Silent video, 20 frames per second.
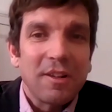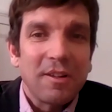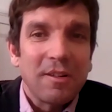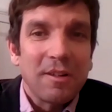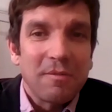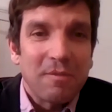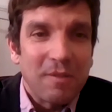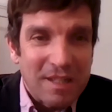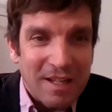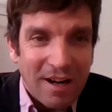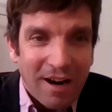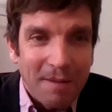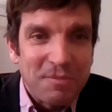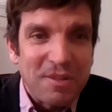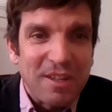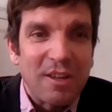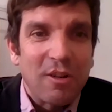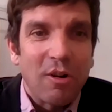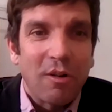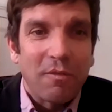There are
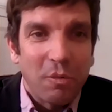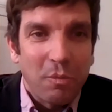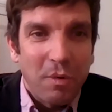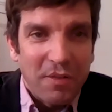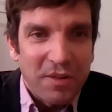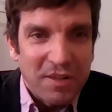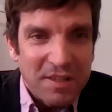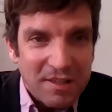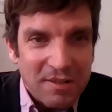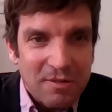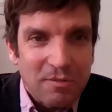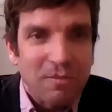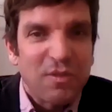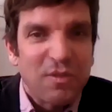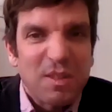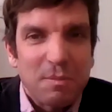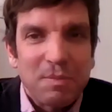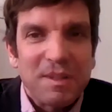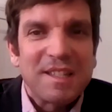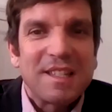times in the novel where this is
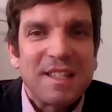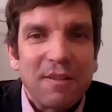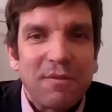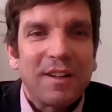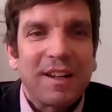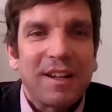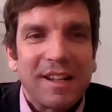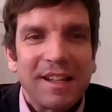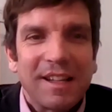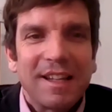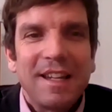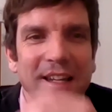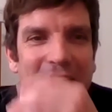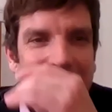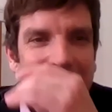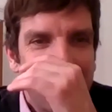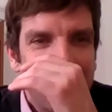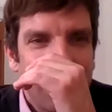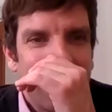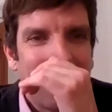
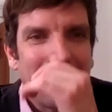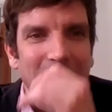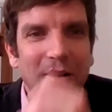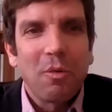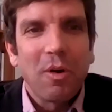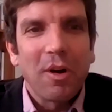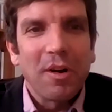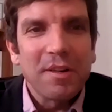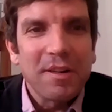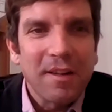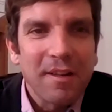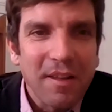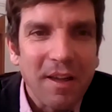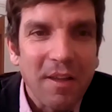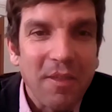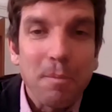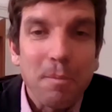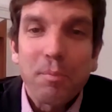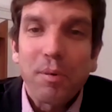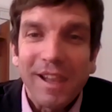specifically what
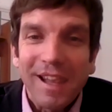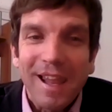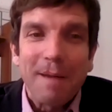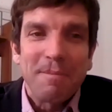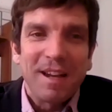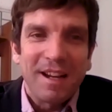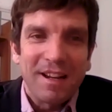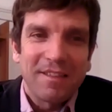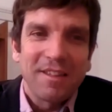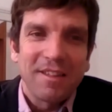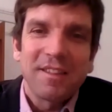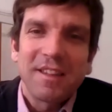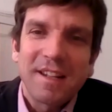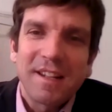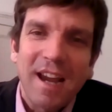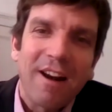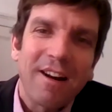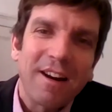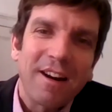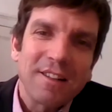the, the polemic that the
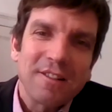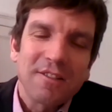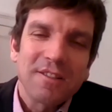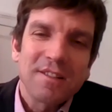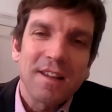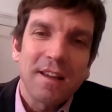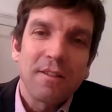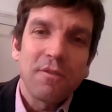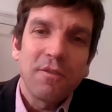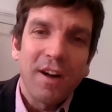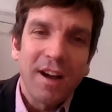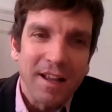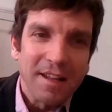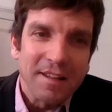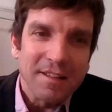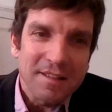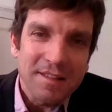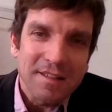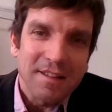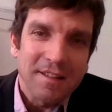characters
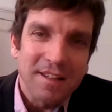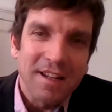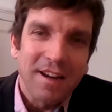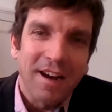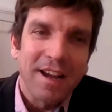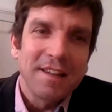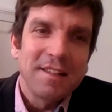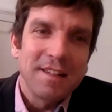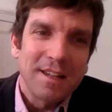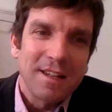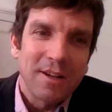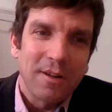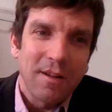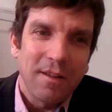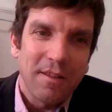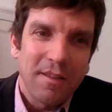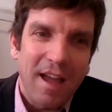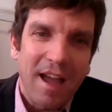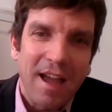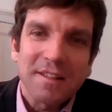advance the
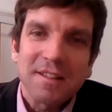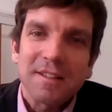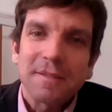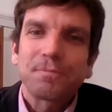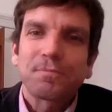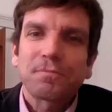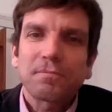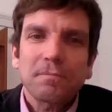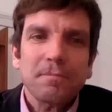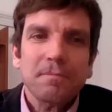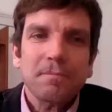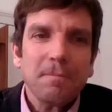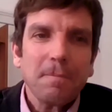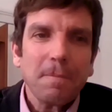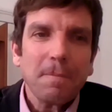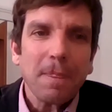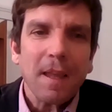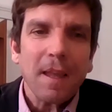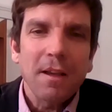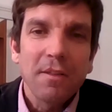idea that
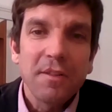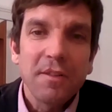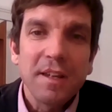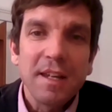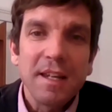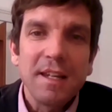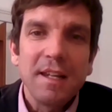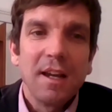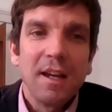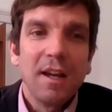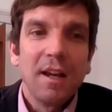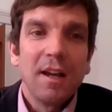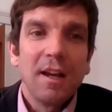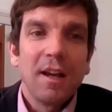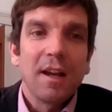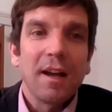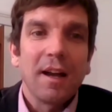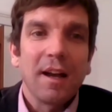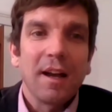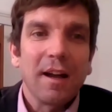the
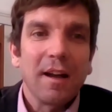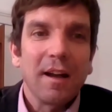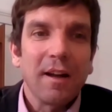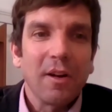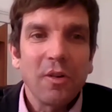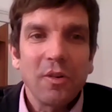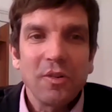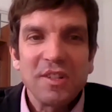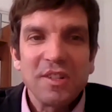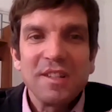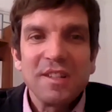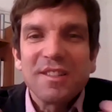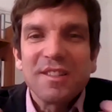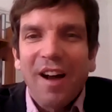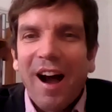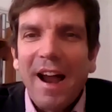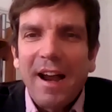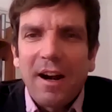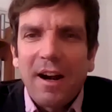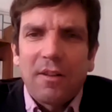uh,
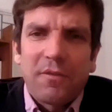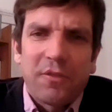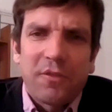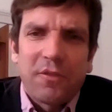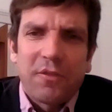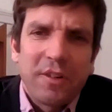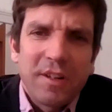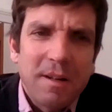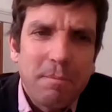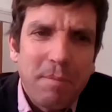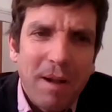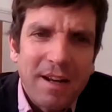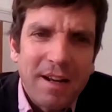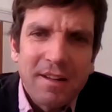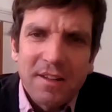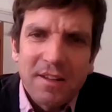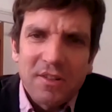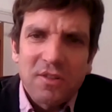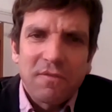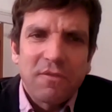desire for
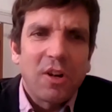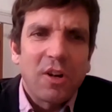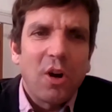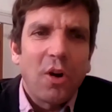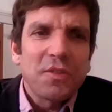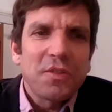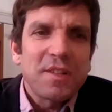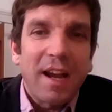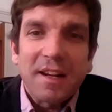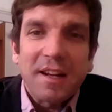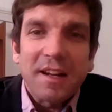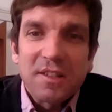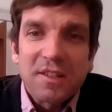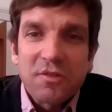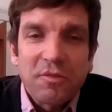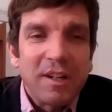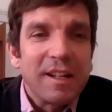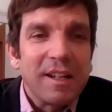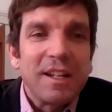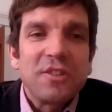independence of the Cossacks is
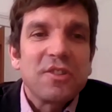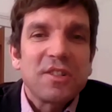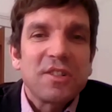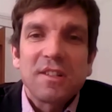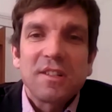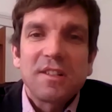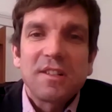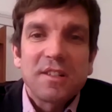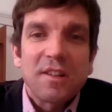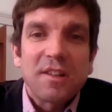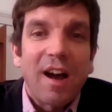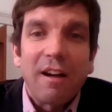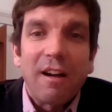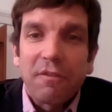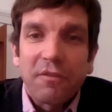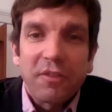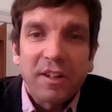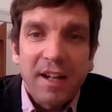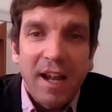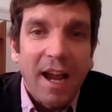really just a
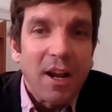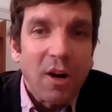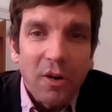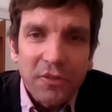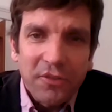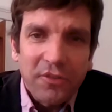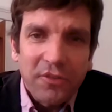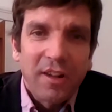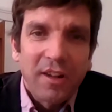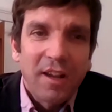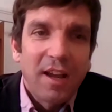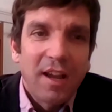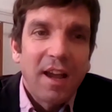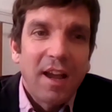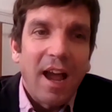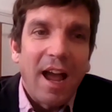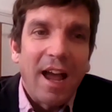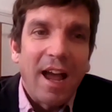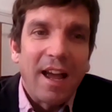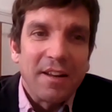desire for chaos
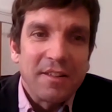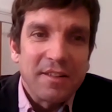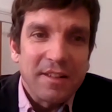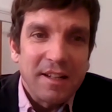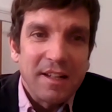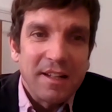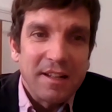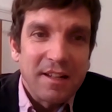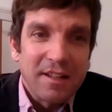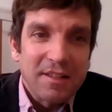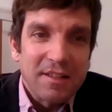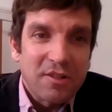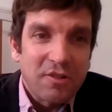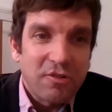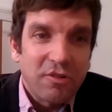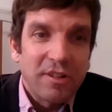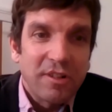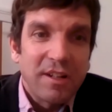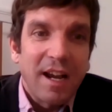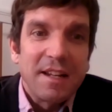and it has
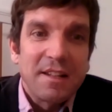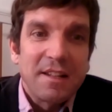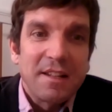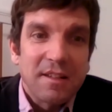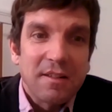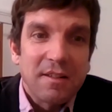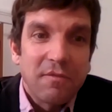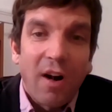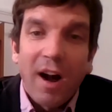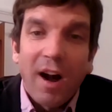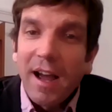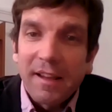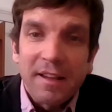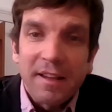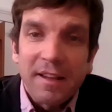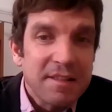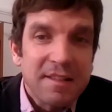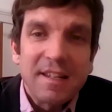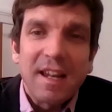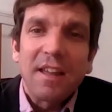created
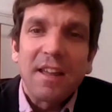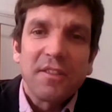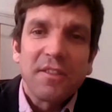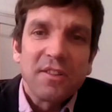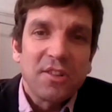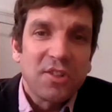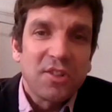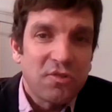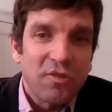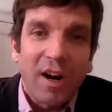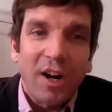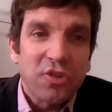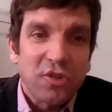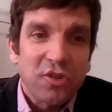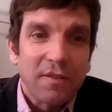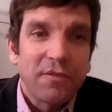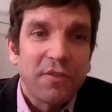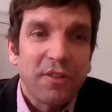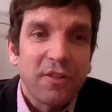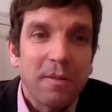violence, death, and
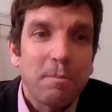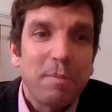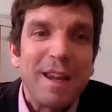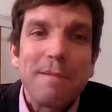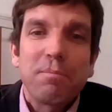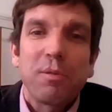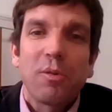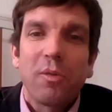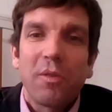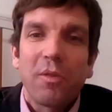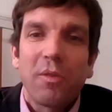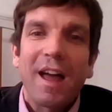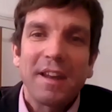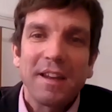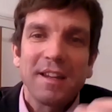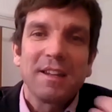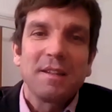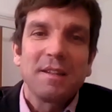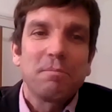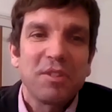destruction for the people
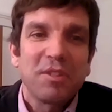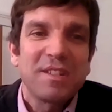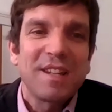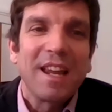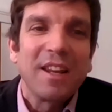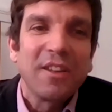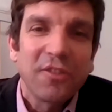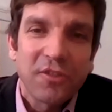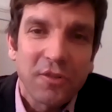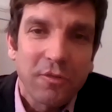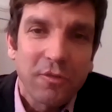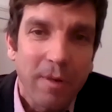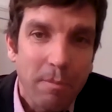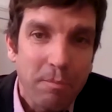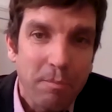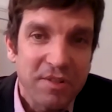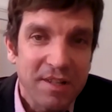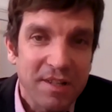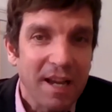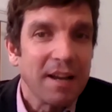that it pretends to
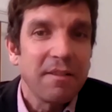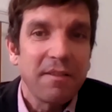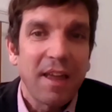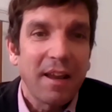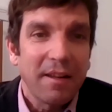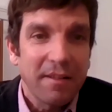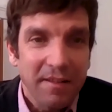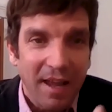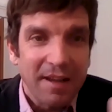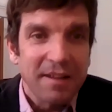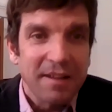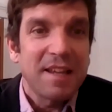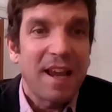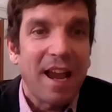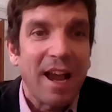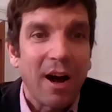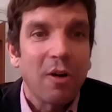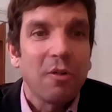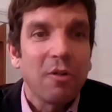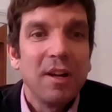represent. That that is
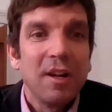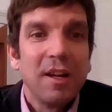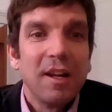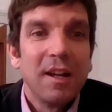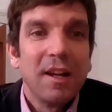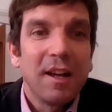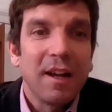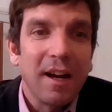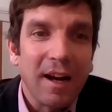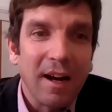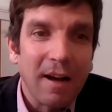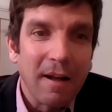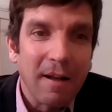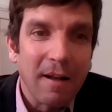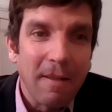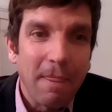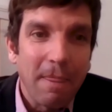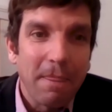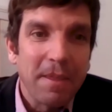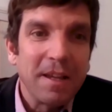how
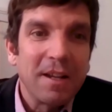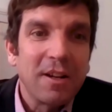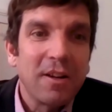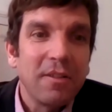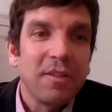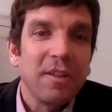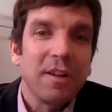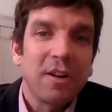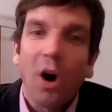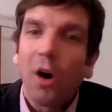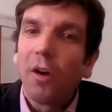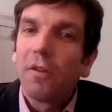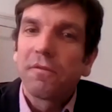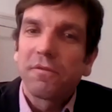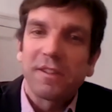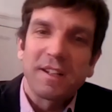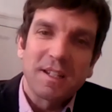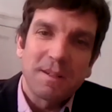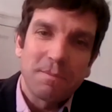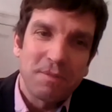uh, the the
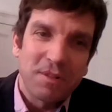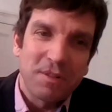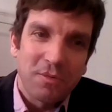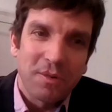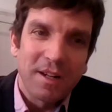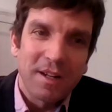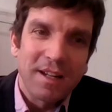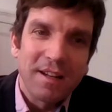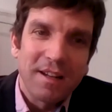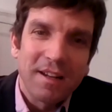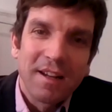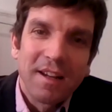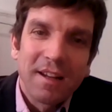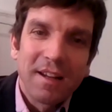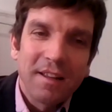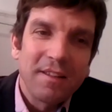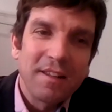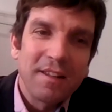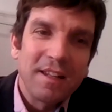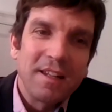conflict
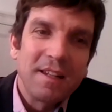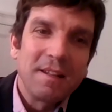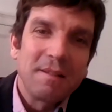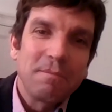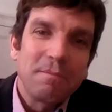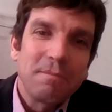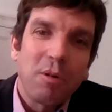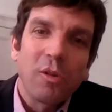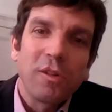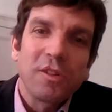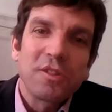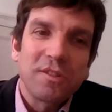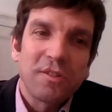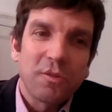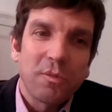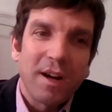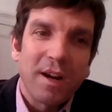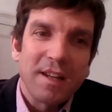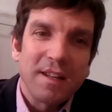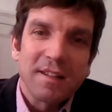between the
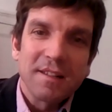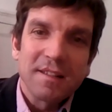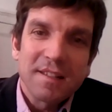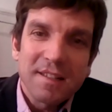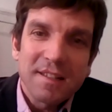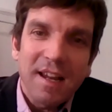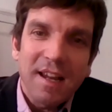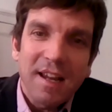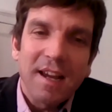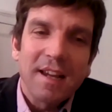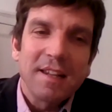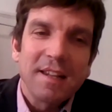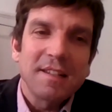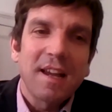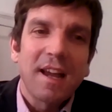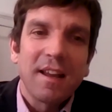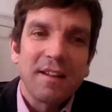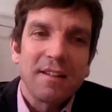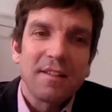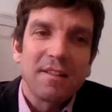Polish-Lithuanian state
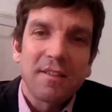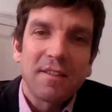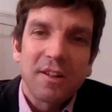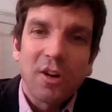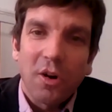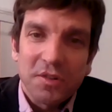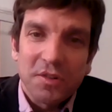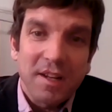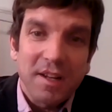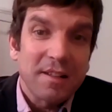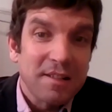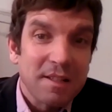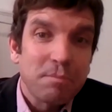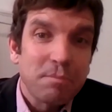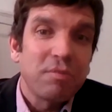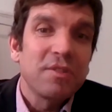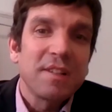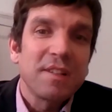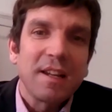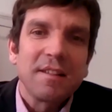and the Cossacks is
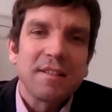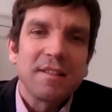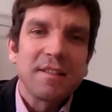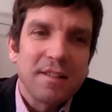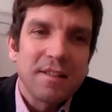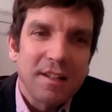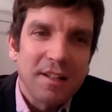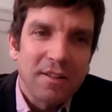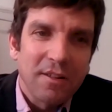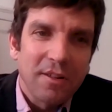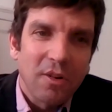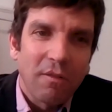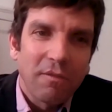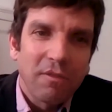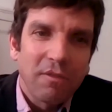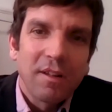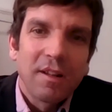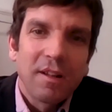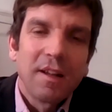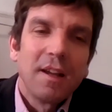presented in the
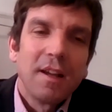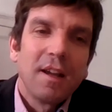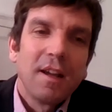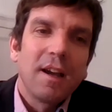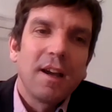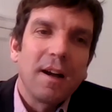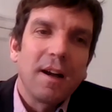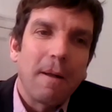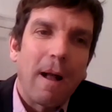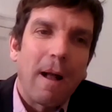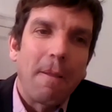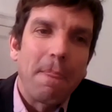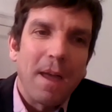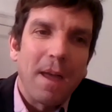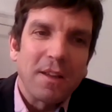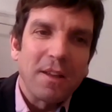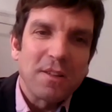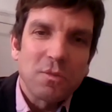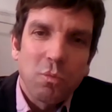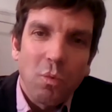novel, uh, and
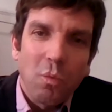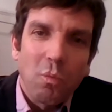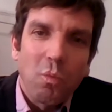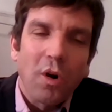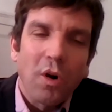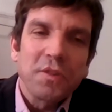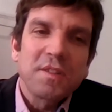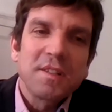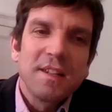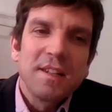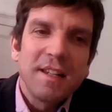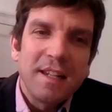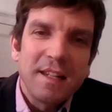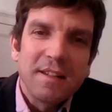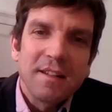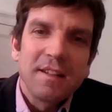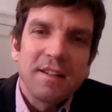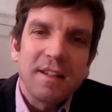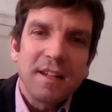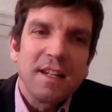that's what's
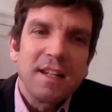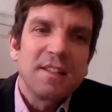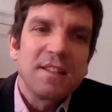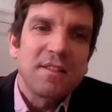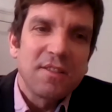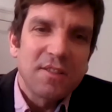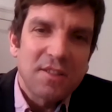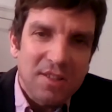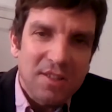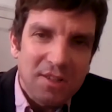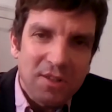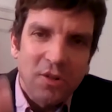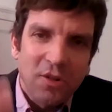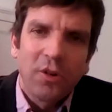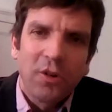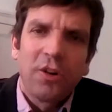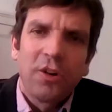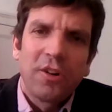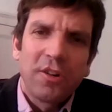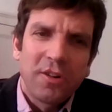needed is the
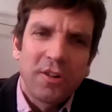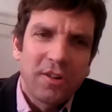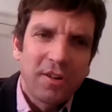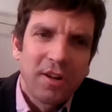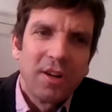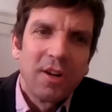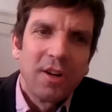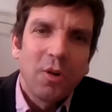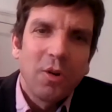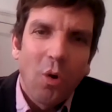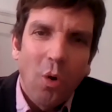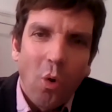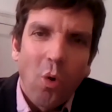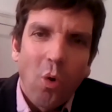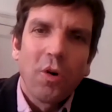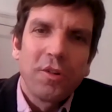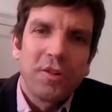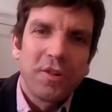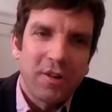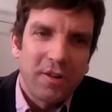stern
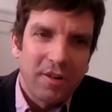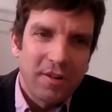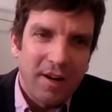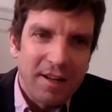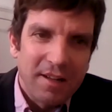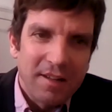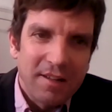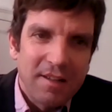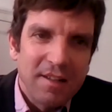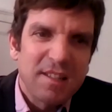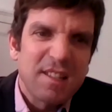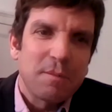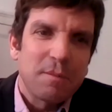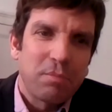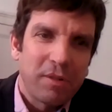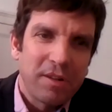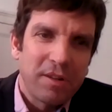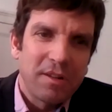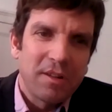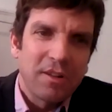order and
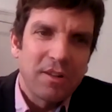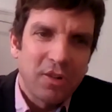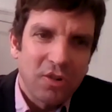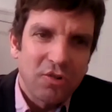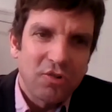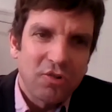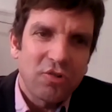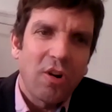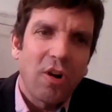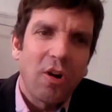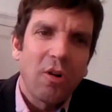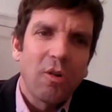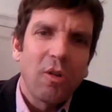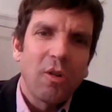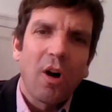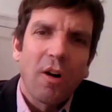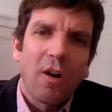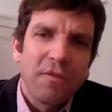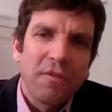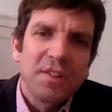discipline and
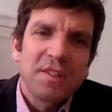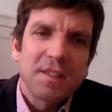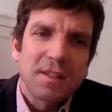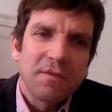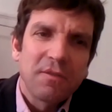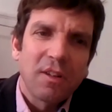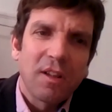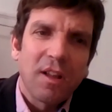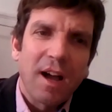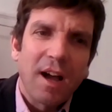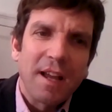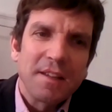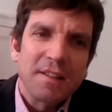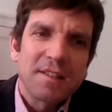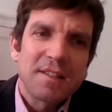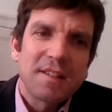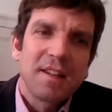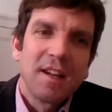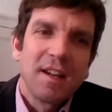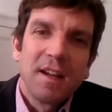control of the
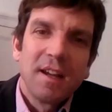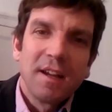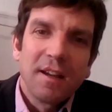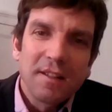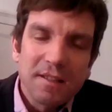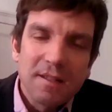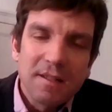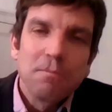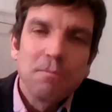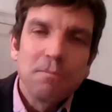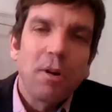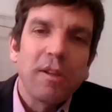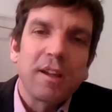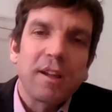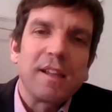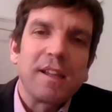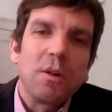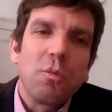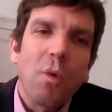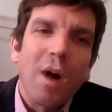civilized,
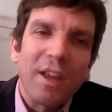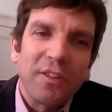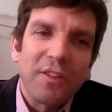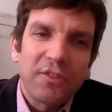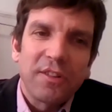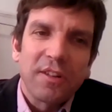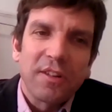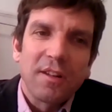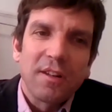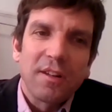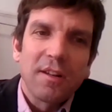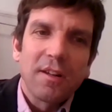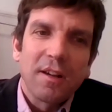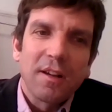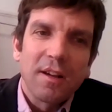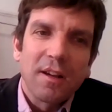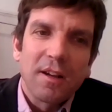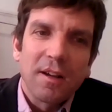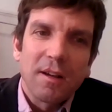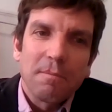symbolically Western
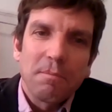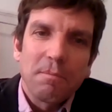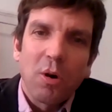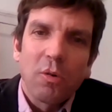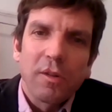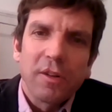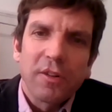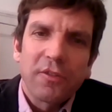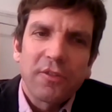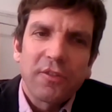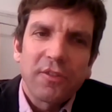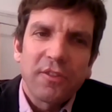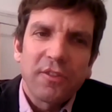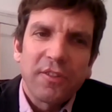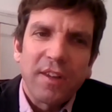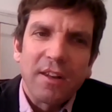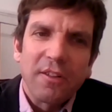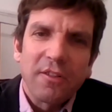uh, Polish